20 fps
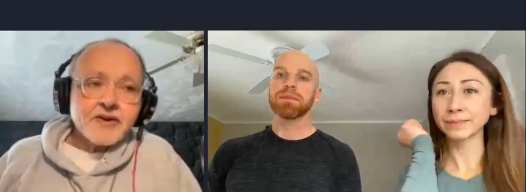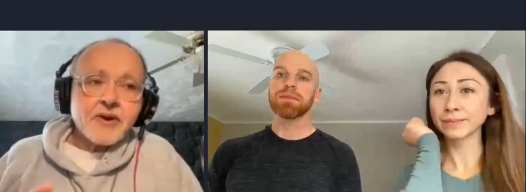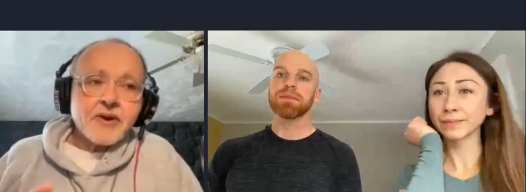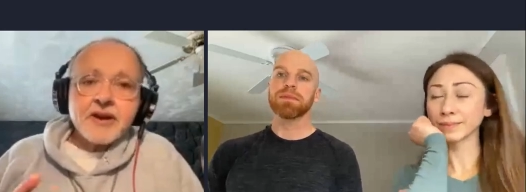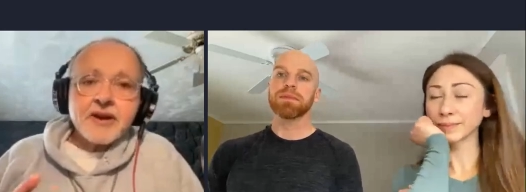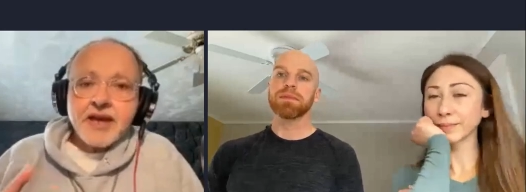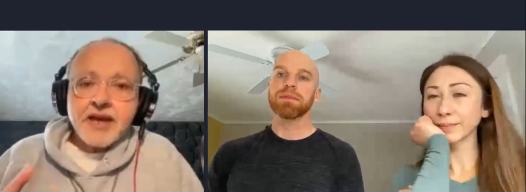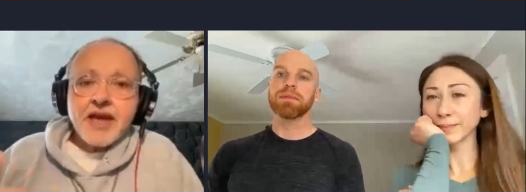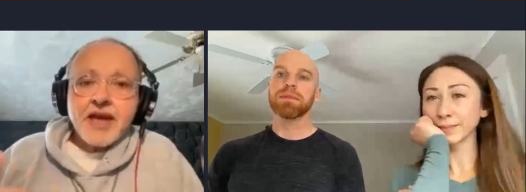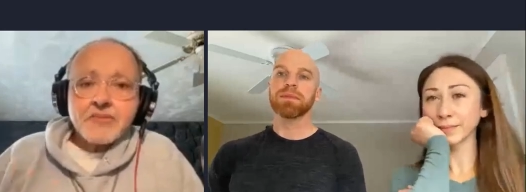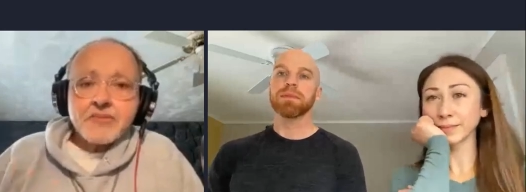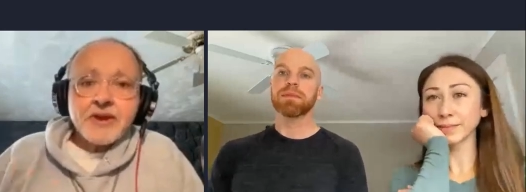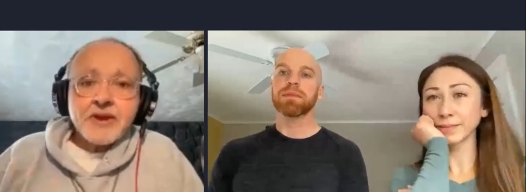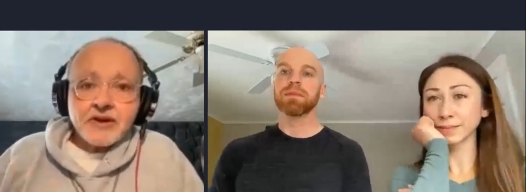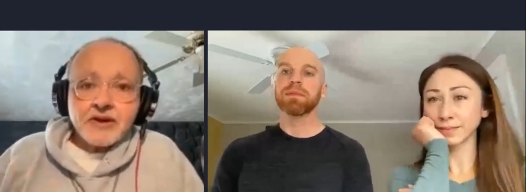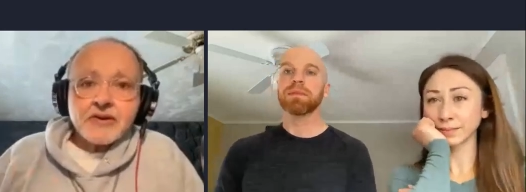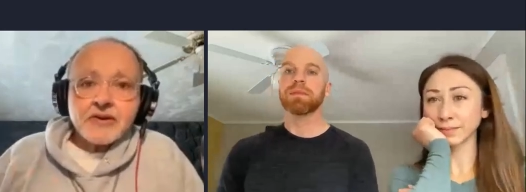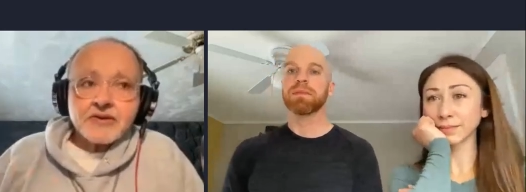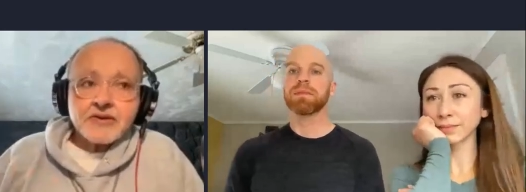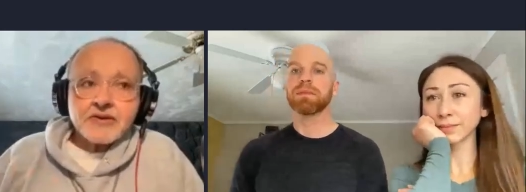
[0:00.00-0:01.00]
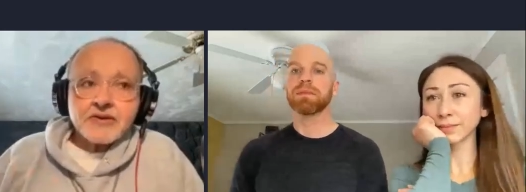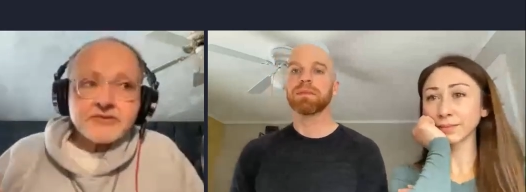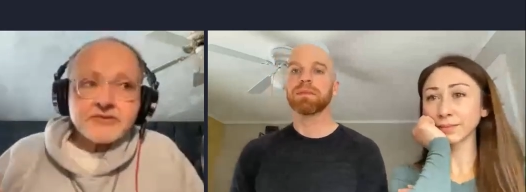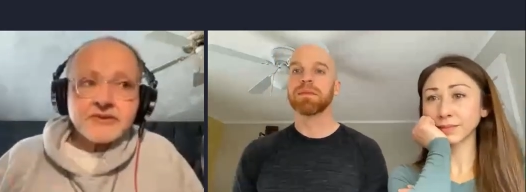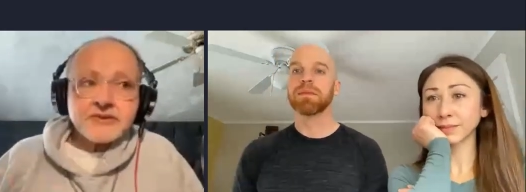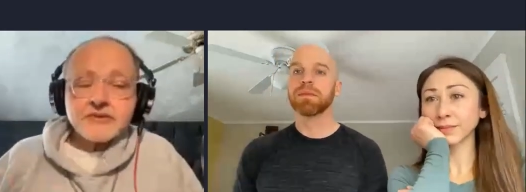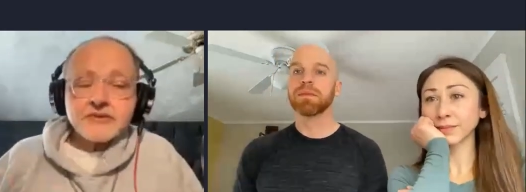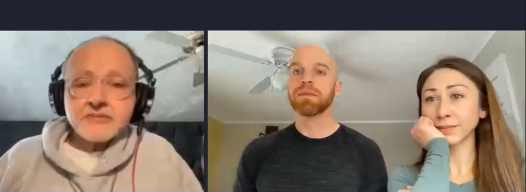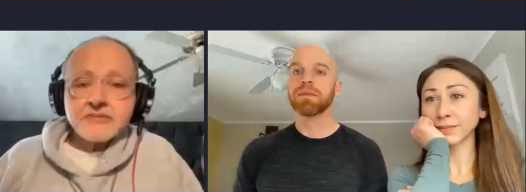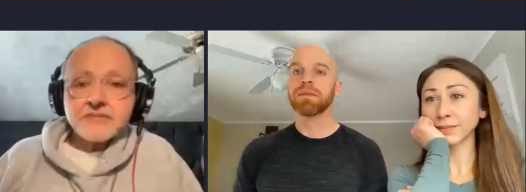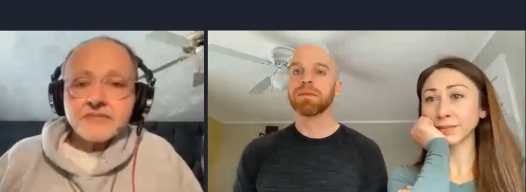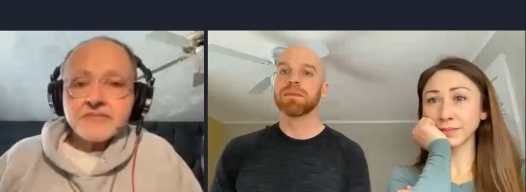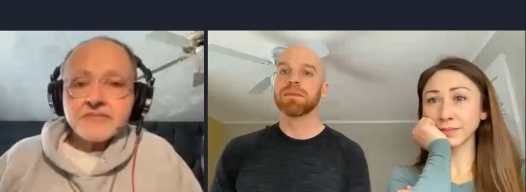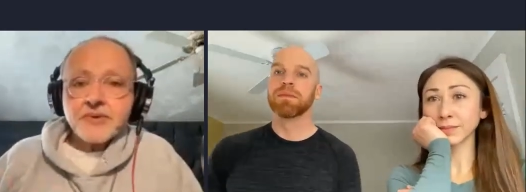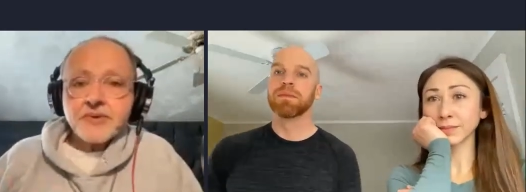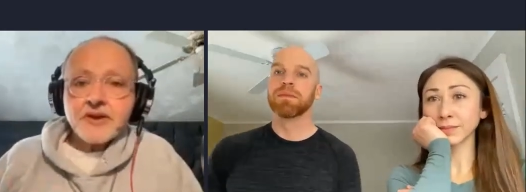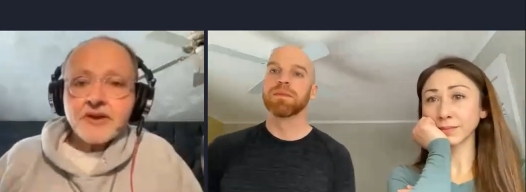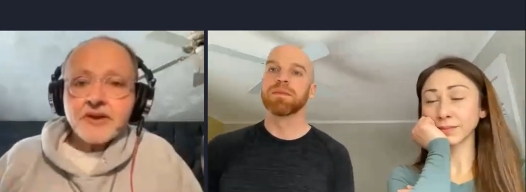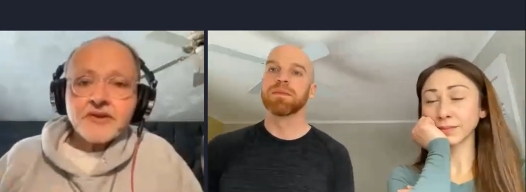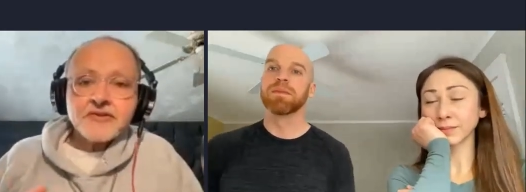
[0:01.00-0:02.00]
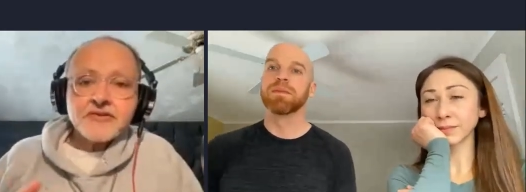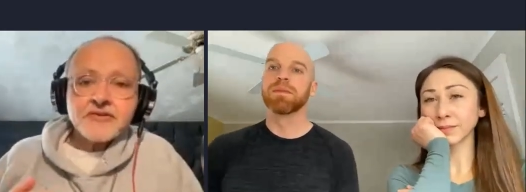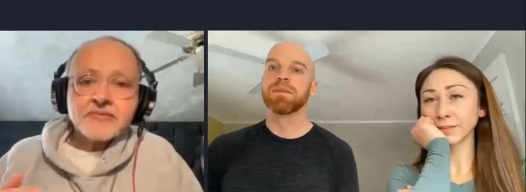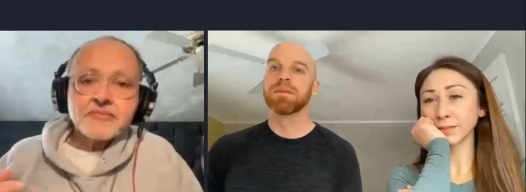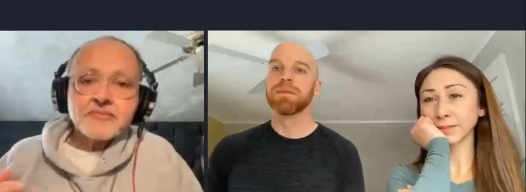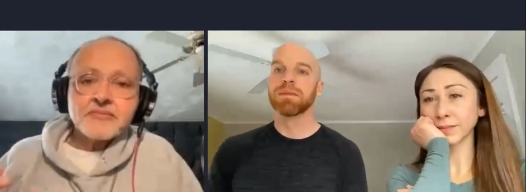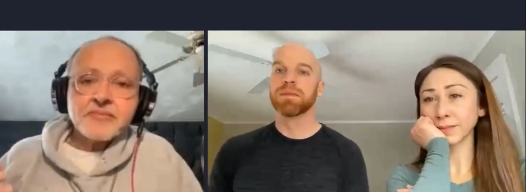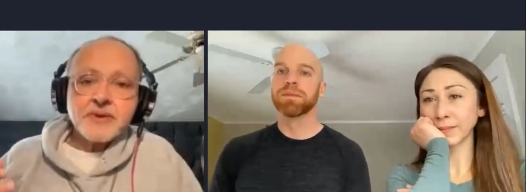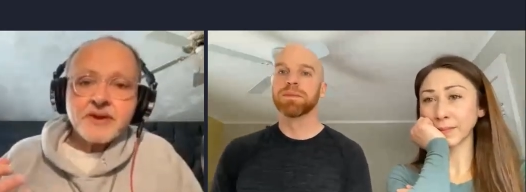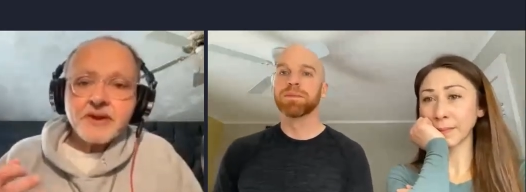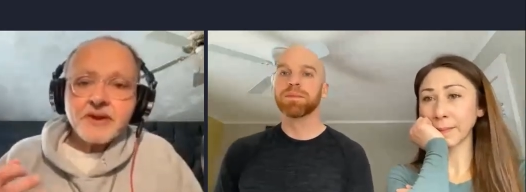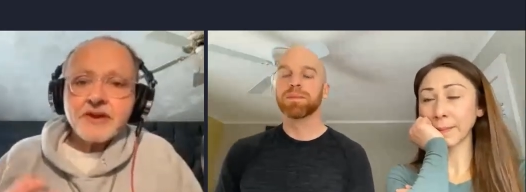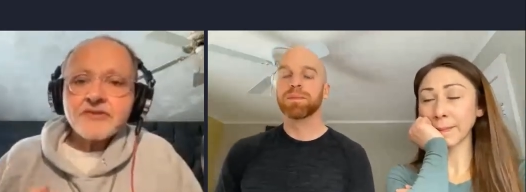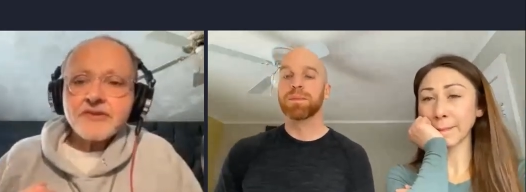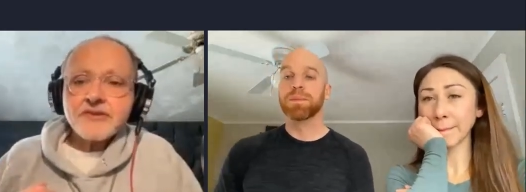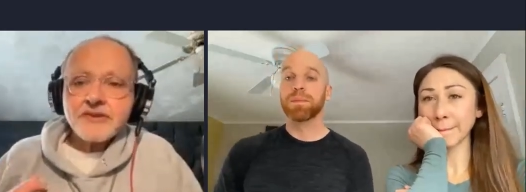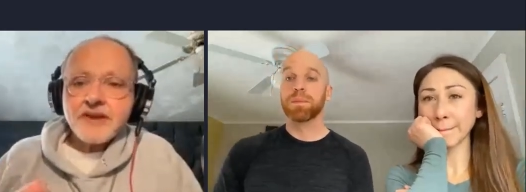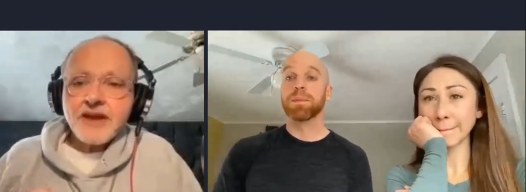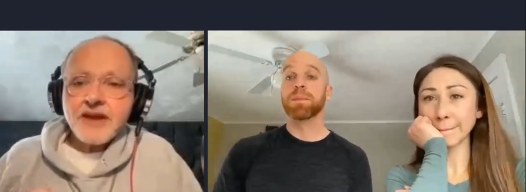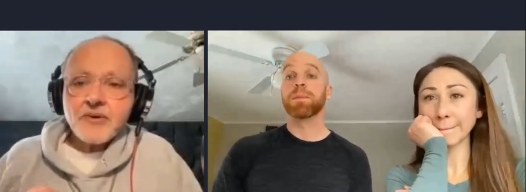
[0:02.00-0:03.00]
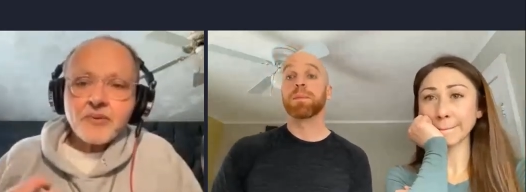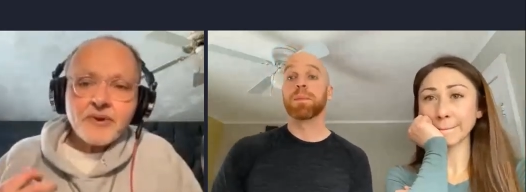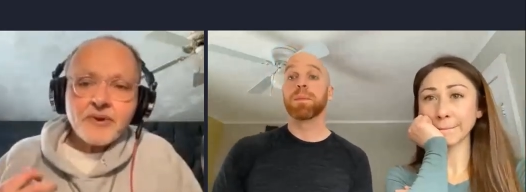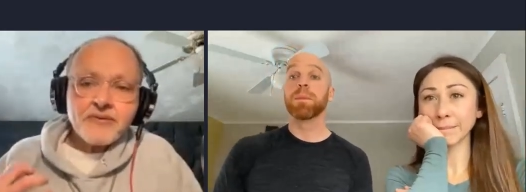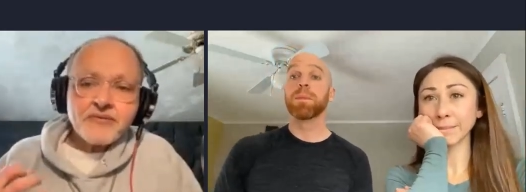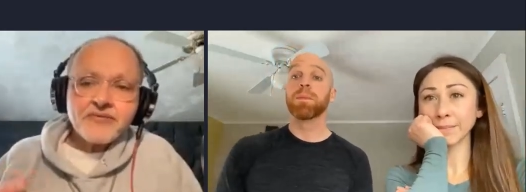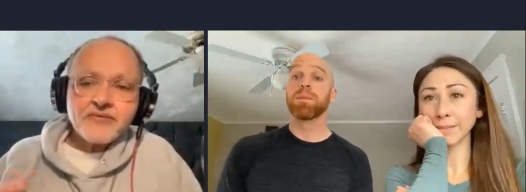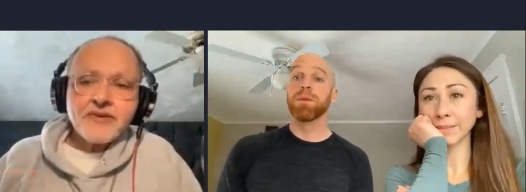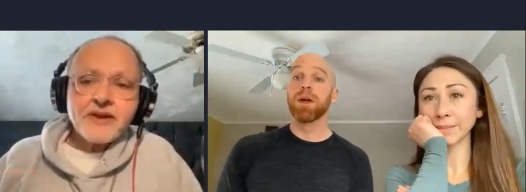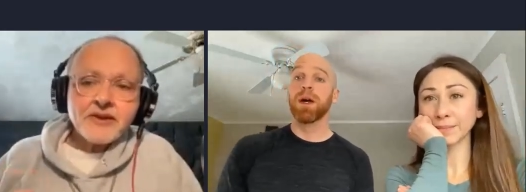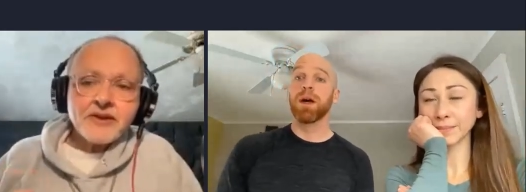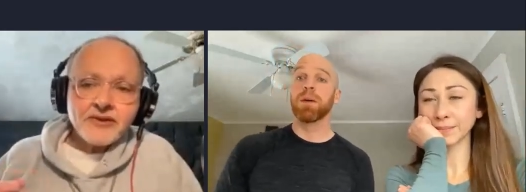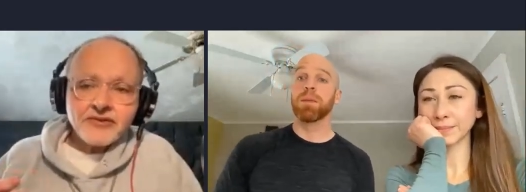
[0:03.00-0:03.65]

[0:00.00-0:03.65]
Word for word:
Speaker 1: right, it can be a curse mm. because because of that we feel yeah.